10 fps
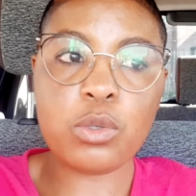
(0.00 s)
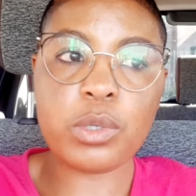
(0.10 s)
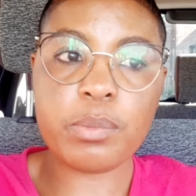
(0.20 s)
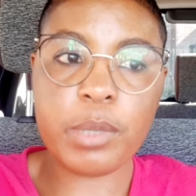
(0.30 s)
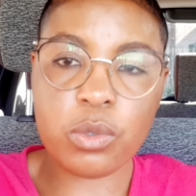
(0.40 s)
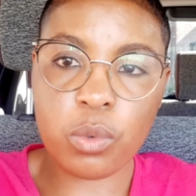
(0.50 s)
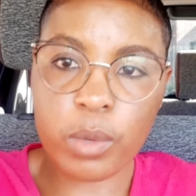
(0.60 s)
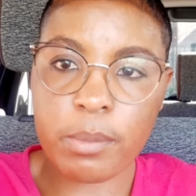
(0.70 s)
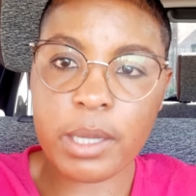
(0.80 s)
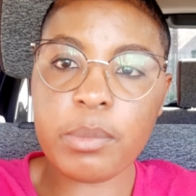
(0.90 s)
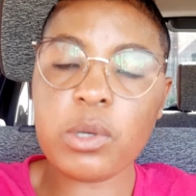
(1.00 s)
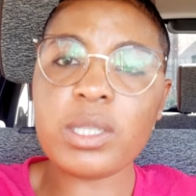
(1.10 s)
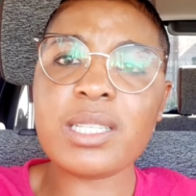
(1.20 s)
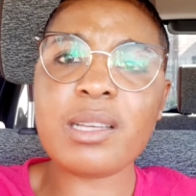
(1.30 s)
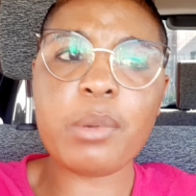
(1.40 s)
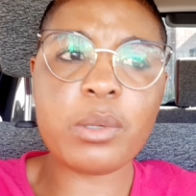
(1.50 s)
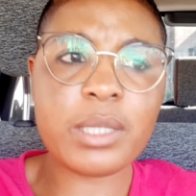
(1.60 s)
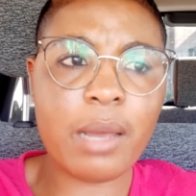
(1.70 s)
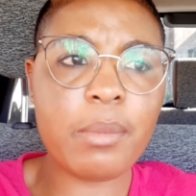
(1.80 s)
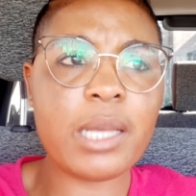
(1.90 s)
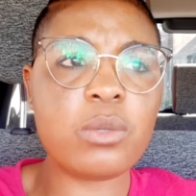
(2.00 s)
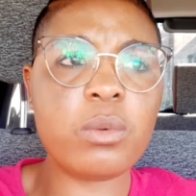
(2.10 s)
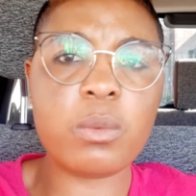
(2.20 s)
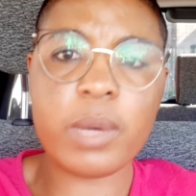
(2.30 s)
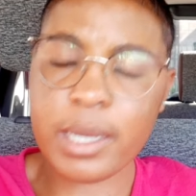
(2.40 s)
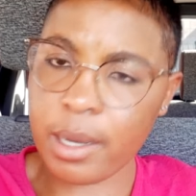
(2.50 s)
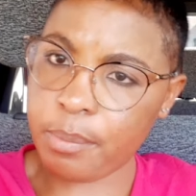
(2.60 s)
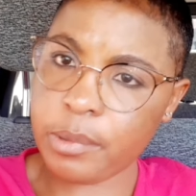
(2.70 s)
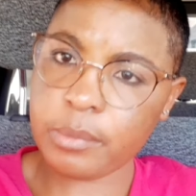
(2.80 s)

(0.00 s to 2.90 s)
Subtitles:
to speak to women because it's about time, guys, we wake up.